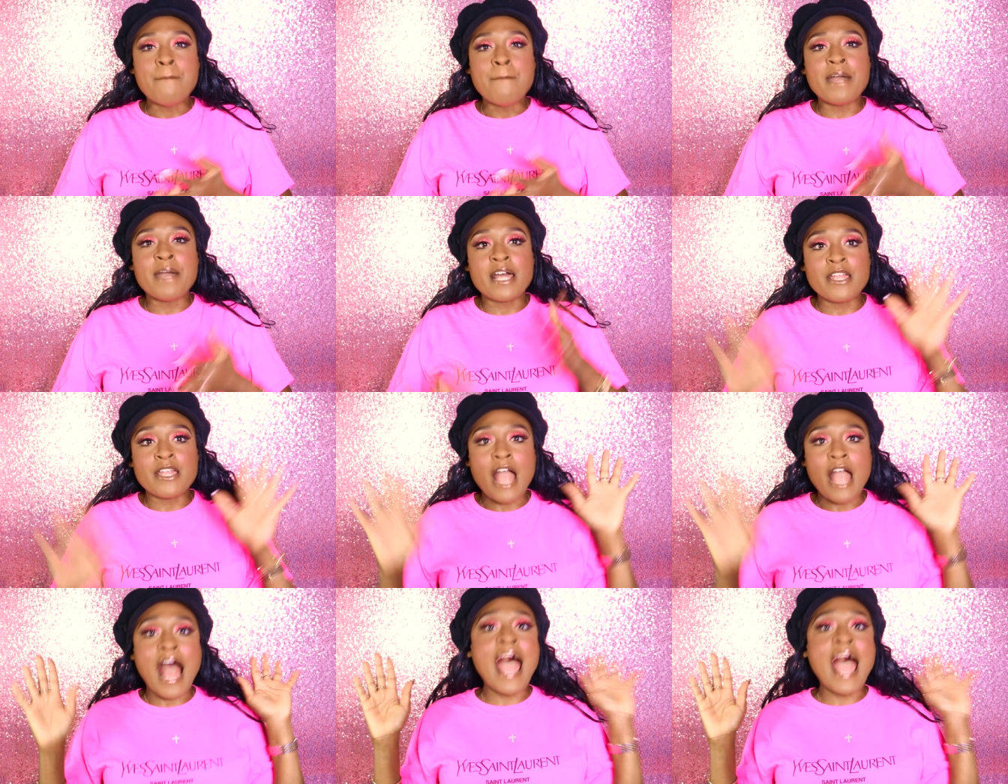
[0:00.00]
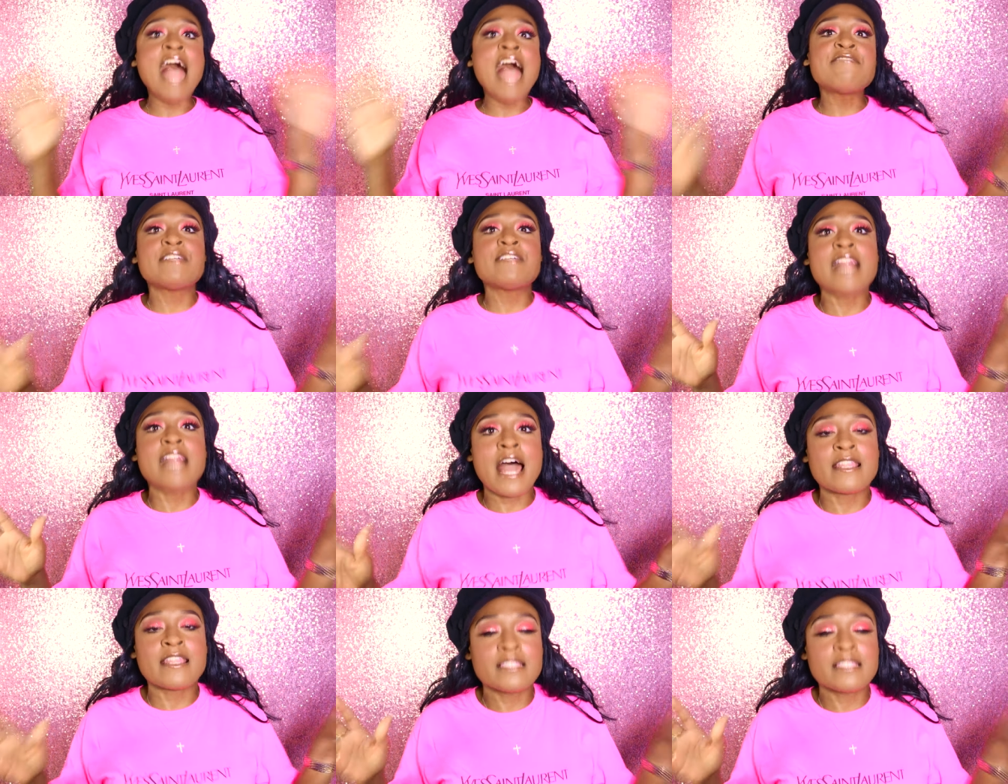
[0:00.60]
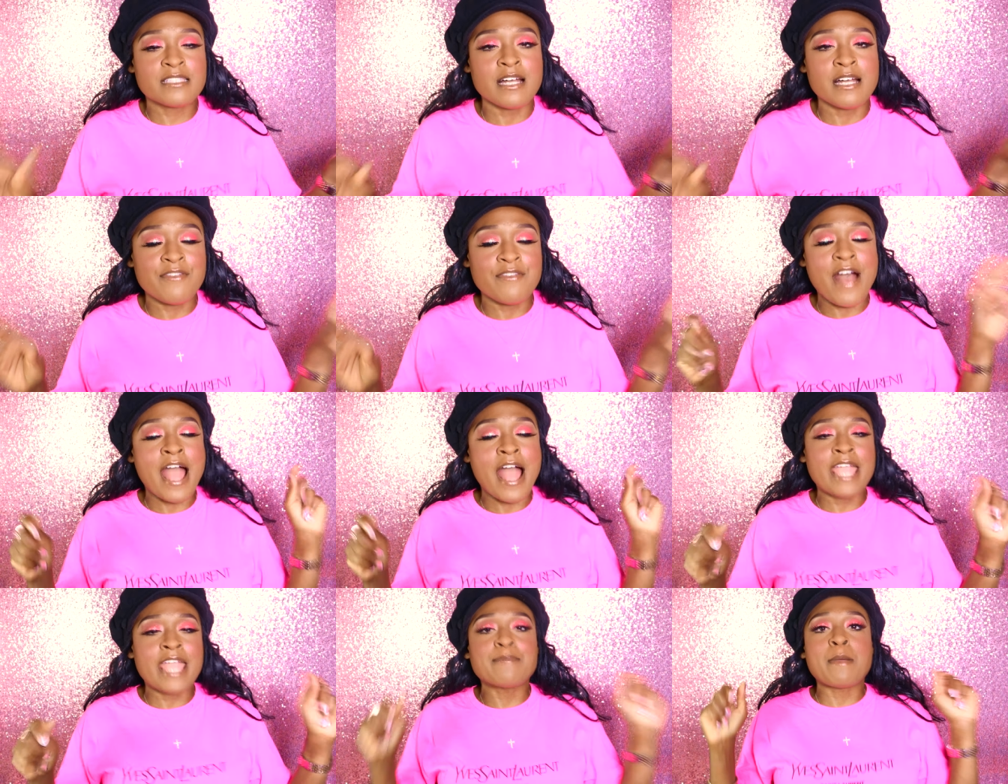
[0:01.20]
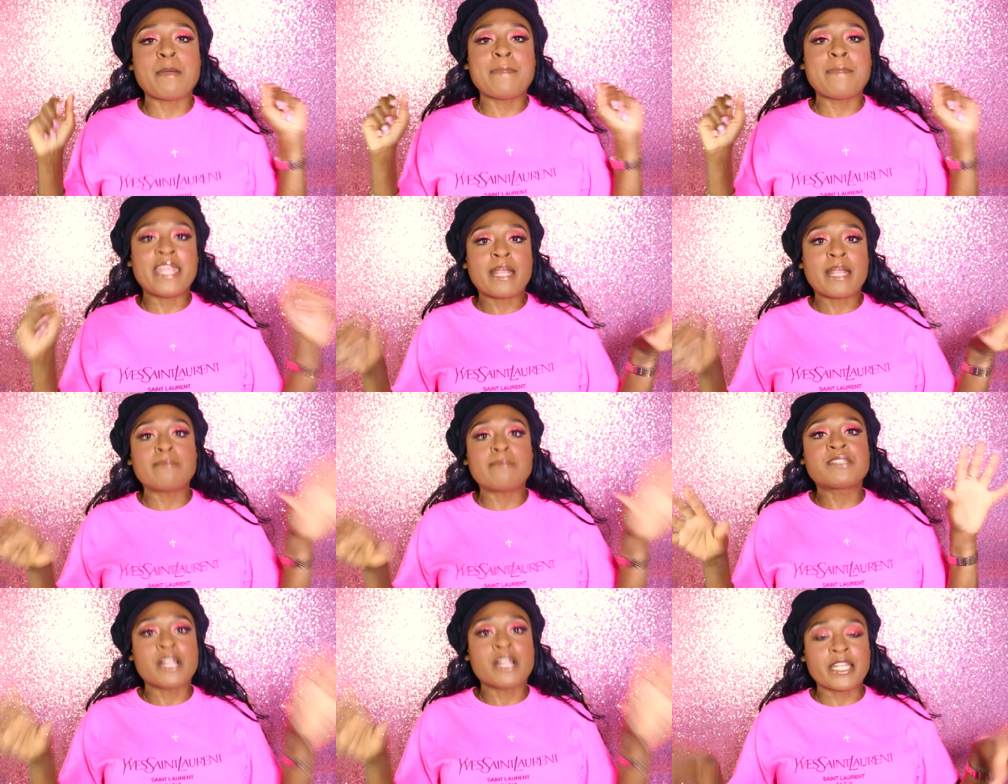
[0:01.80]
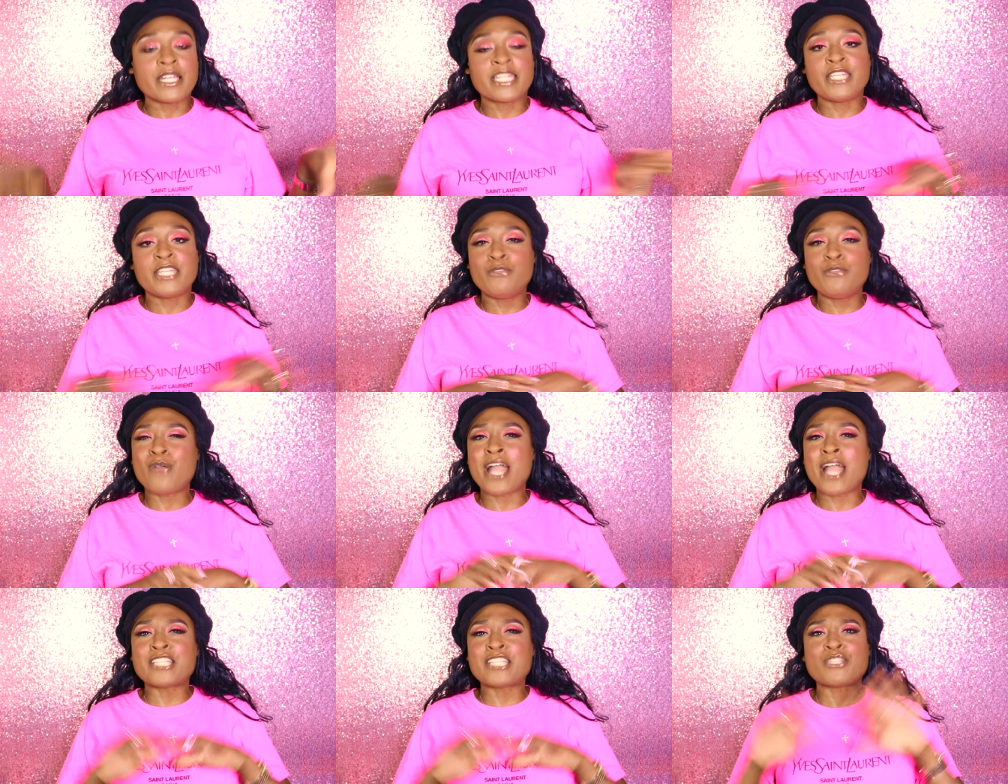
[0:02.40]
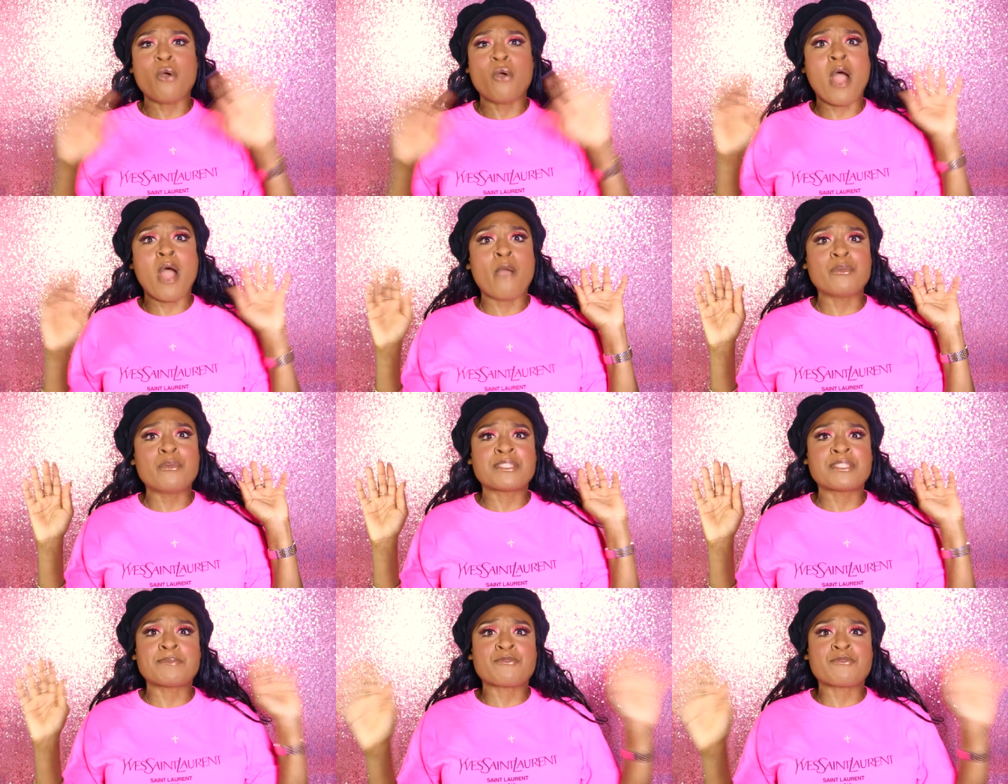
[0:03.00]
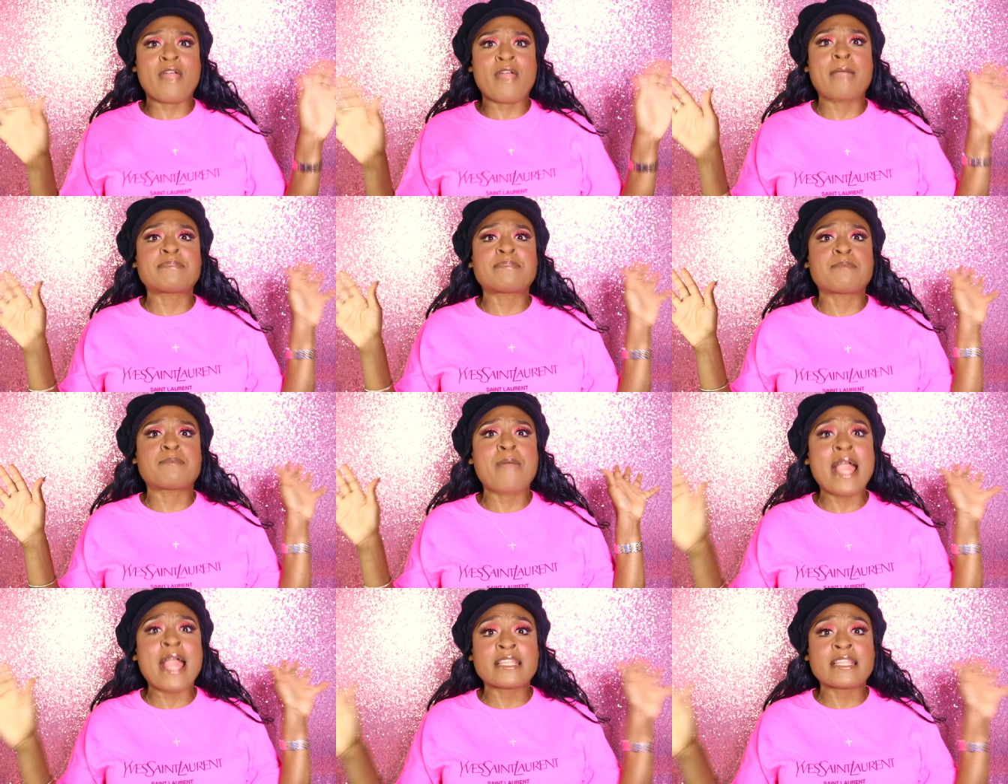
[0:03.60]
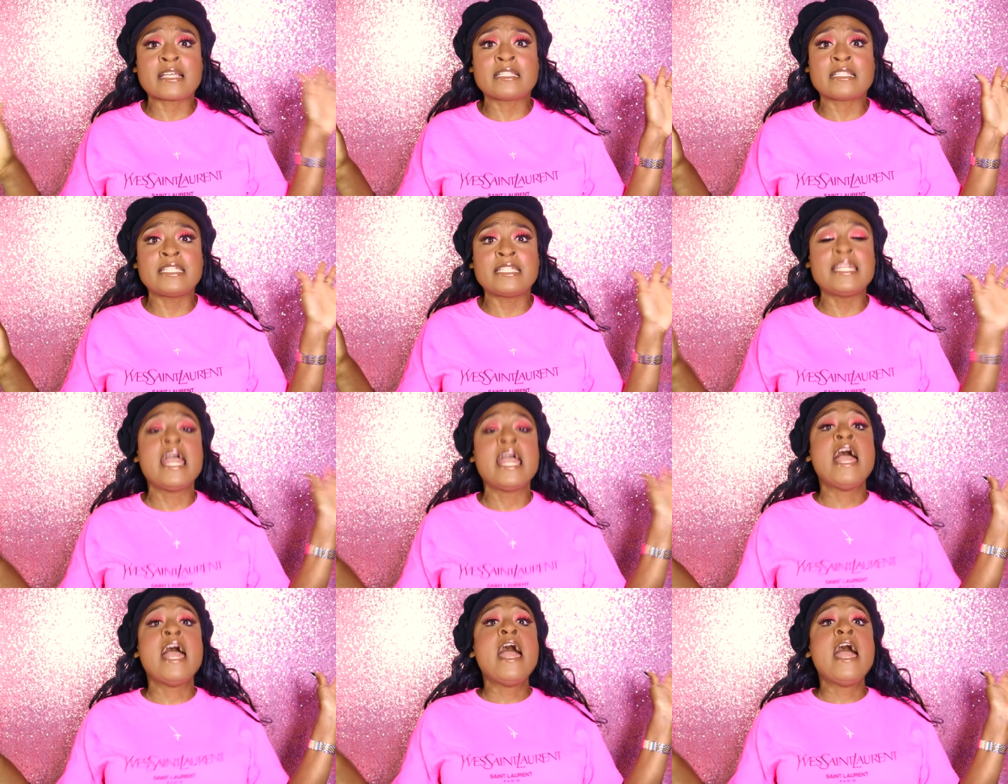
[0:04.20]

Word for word: But I have a lot of stuff. I am a makeup junkie. You guys know I will subscribe to practically